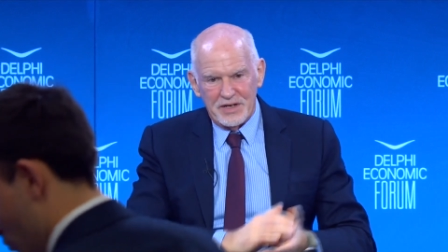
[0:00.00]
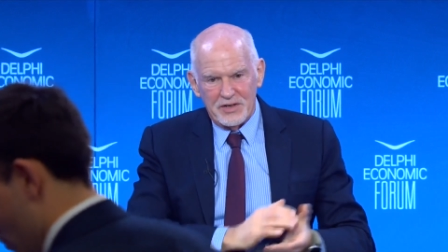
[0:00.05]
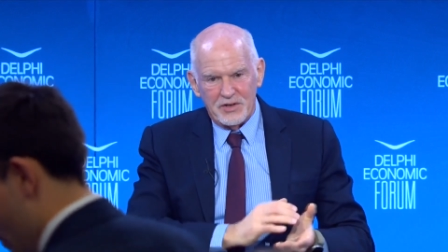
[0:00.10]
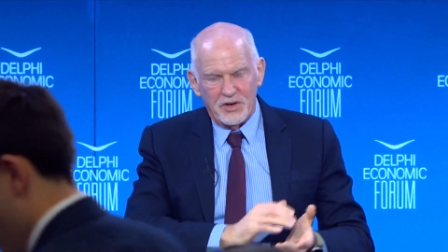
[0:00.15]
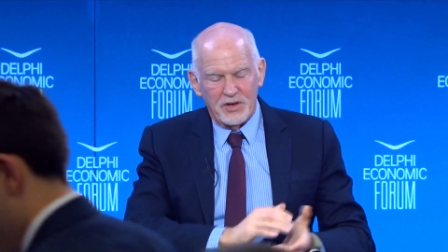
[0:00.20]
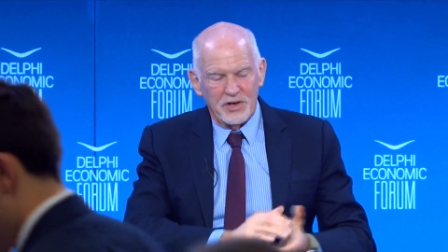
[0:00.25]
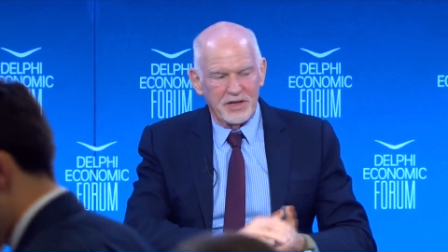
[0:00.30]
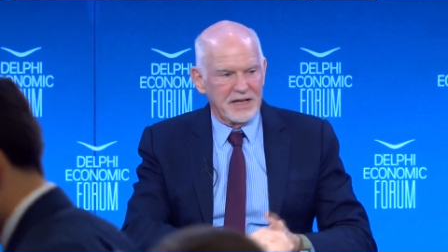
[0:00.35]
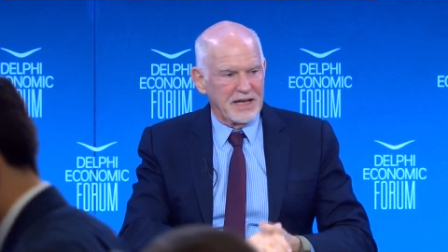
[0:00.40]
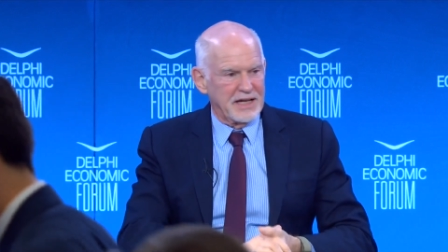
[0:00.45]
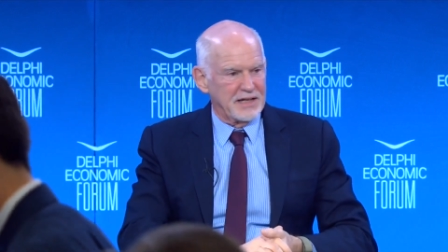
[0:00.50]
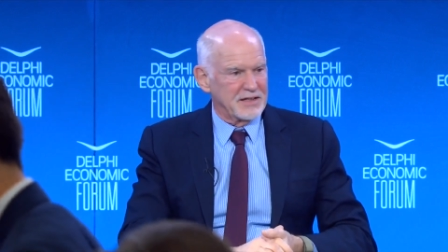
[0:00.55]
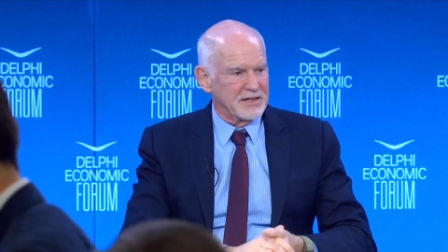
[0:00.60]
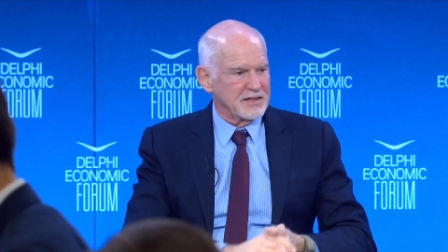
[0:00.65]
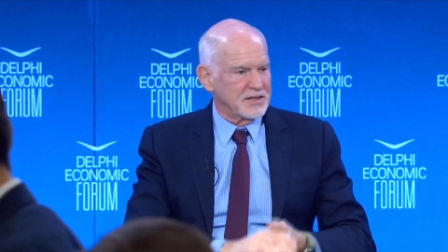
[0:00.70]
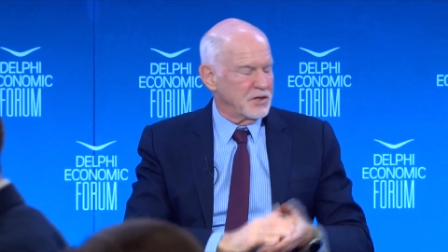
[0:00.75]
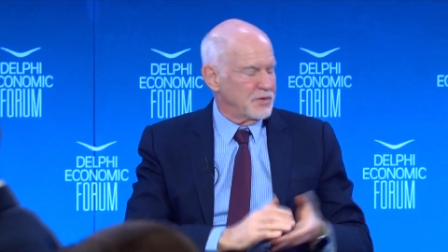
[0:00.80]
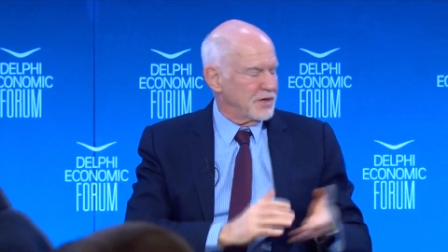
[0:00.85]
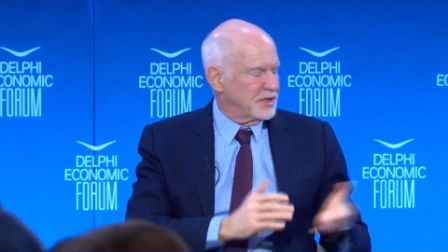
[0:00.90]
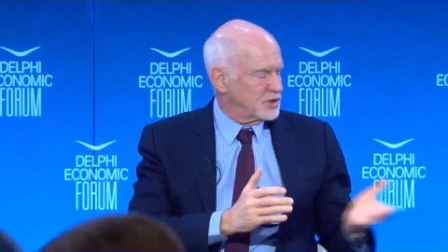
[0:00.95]
colleague, and
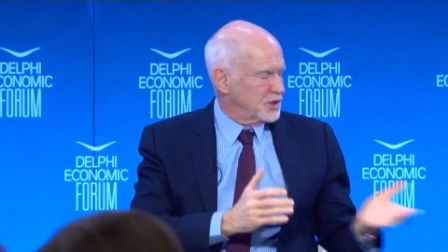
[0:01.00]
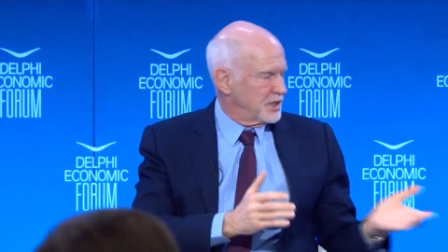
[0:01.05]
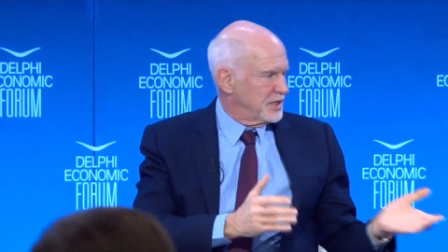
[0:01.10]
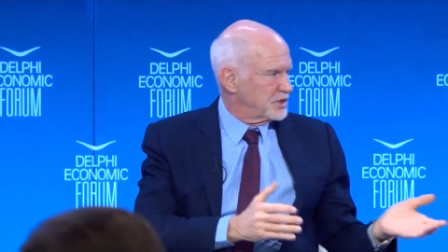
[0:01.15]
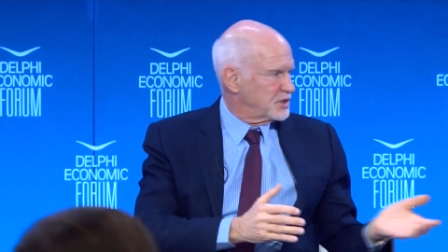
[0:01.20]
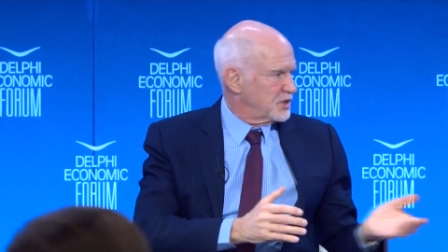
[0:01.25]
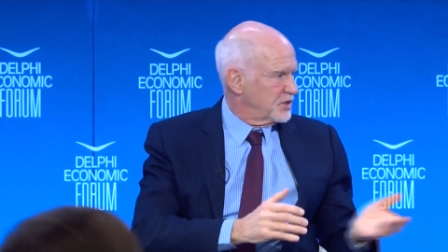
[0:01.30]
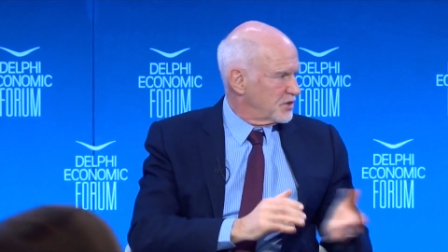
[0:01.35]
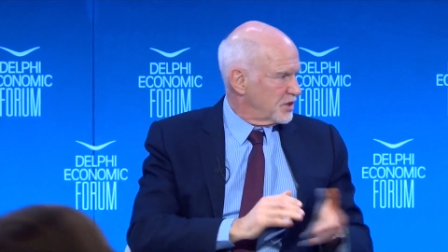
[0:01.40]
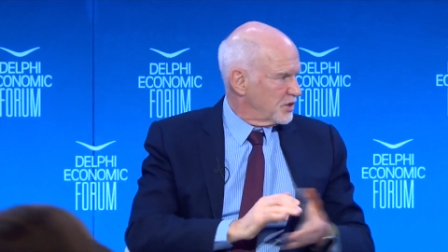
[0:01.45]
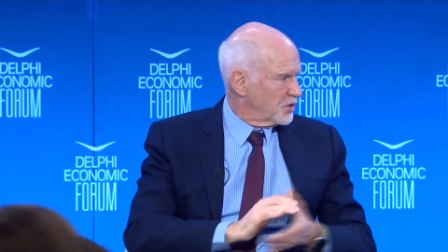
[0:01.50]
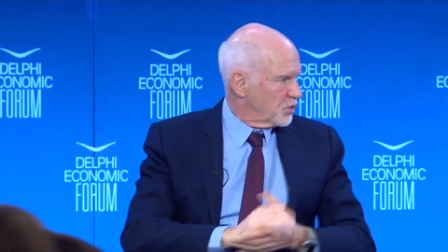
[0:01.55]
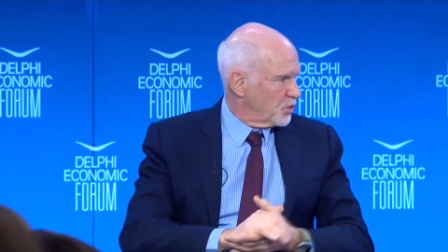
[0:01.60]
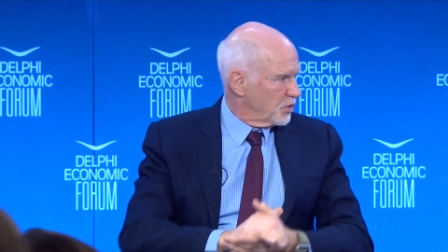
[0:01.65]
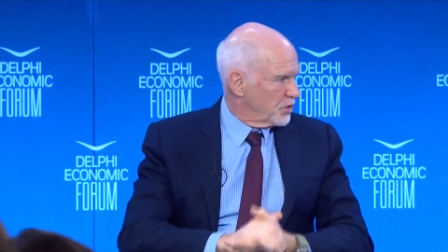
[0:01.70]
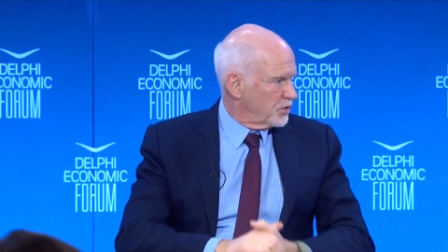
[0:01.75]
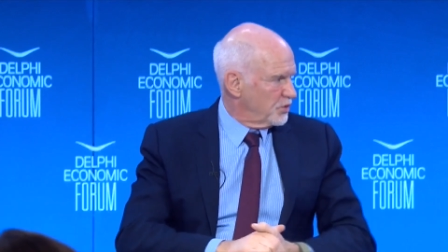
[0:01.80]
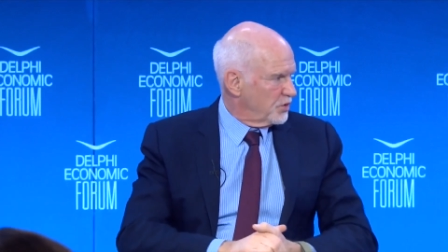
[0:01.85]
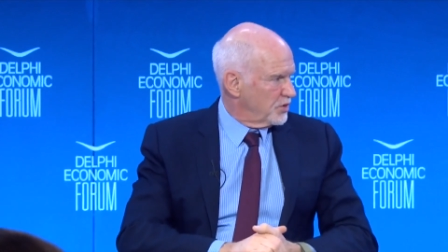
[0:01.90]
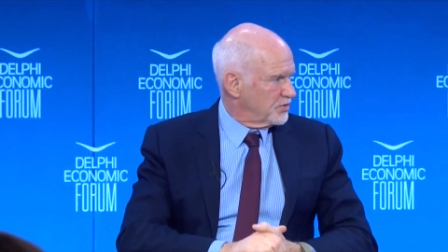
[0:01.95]
congratulations on the
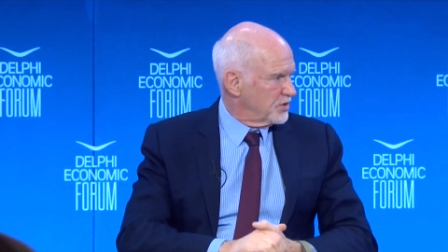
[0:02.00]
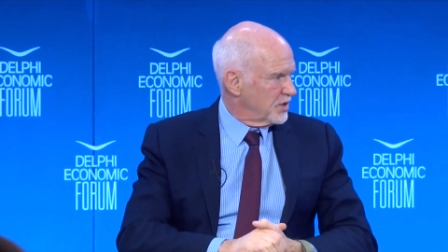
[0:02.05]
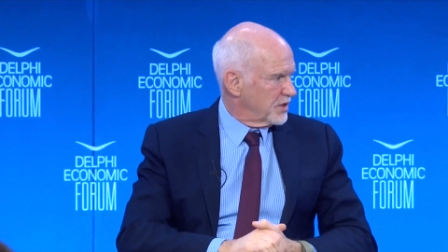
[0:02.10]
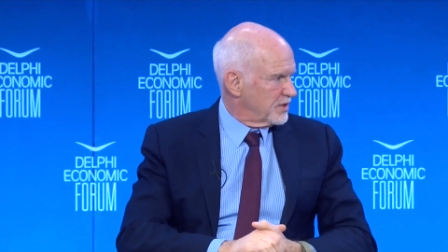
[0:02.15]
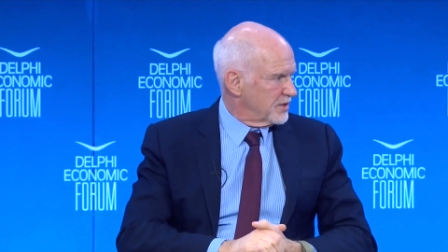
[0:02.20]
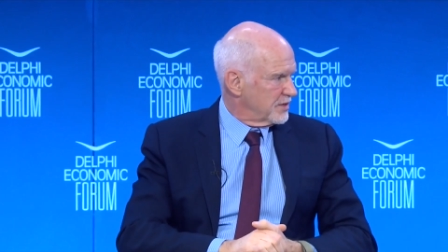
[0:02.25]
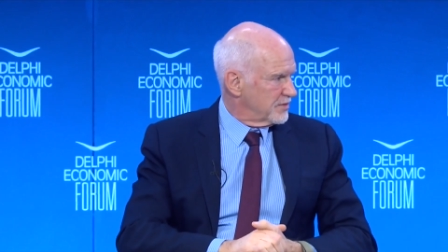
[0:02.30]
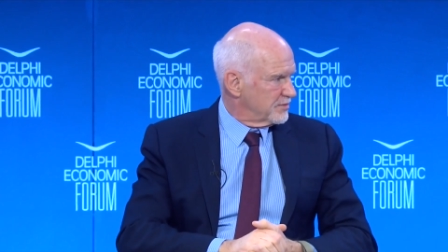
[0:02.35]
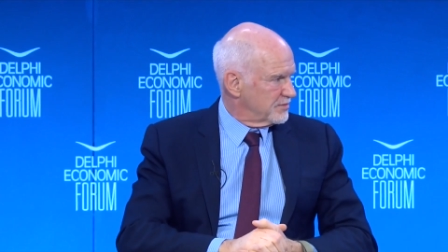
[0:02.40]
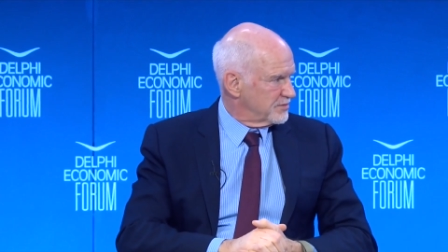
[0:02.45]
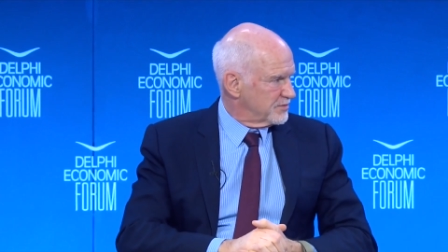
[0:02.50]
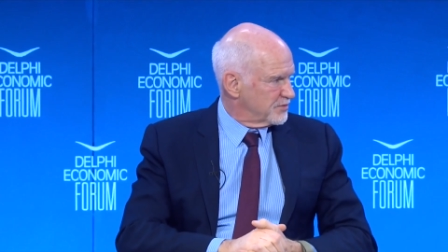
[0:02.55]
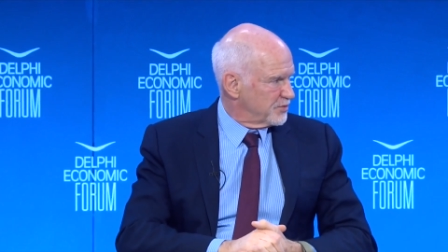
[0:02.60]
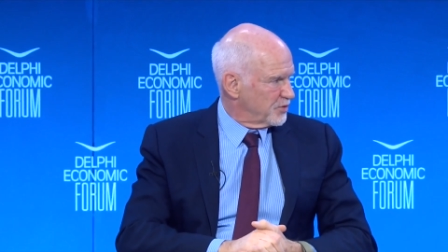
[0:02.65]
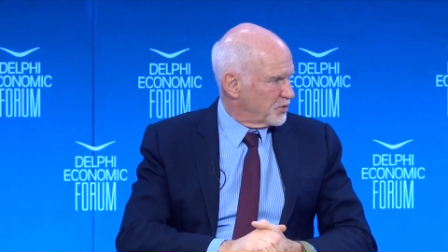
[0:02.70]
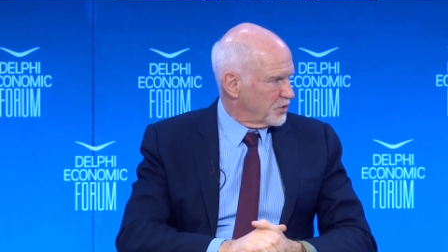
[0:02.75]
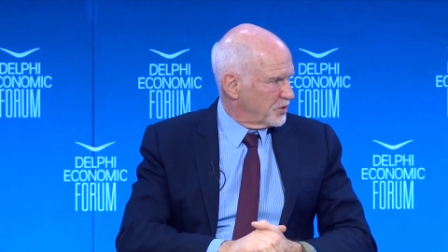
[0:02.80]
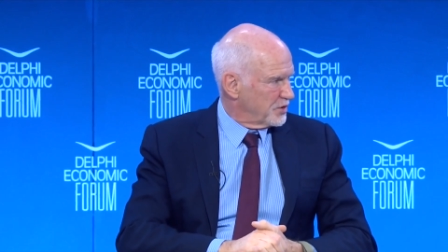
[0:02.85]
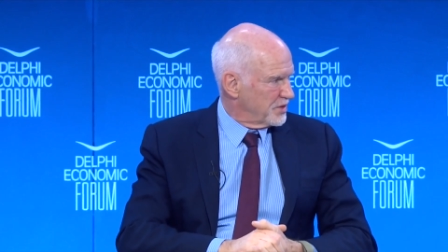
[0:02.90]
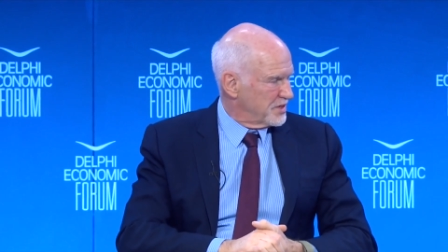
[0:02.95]
work you have done
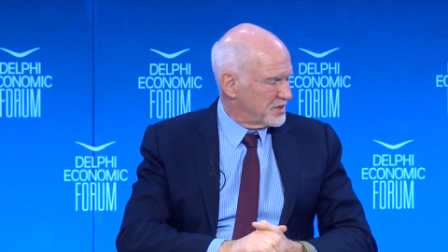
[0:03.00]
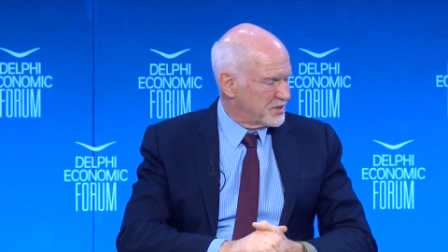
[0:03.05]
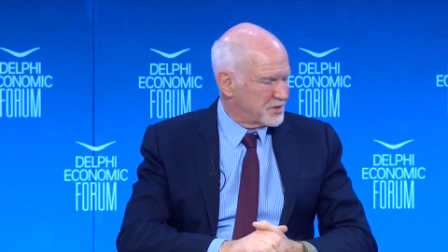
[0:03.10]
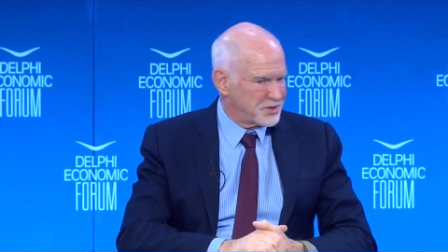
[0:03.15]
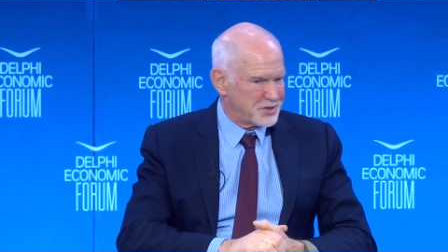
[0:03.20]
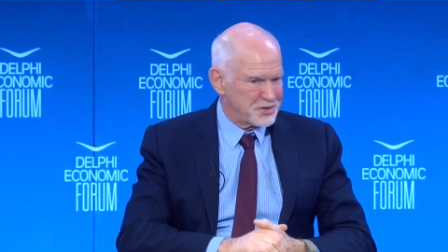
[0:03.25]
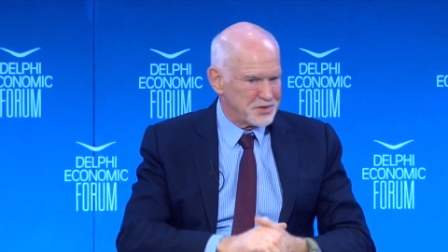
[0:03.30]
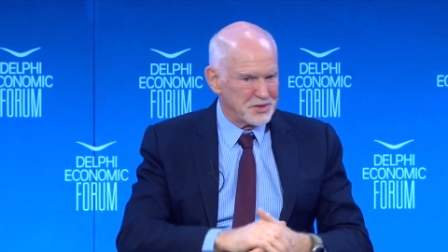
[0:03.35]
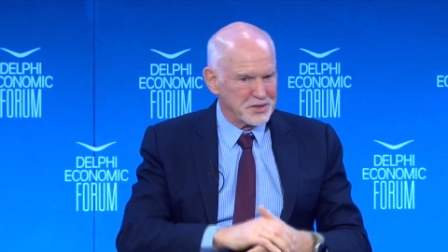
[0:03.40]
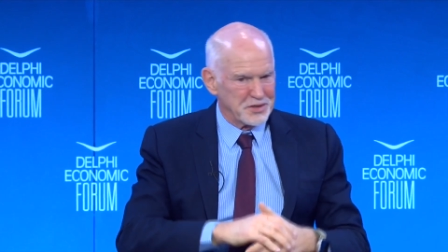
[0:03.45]
for this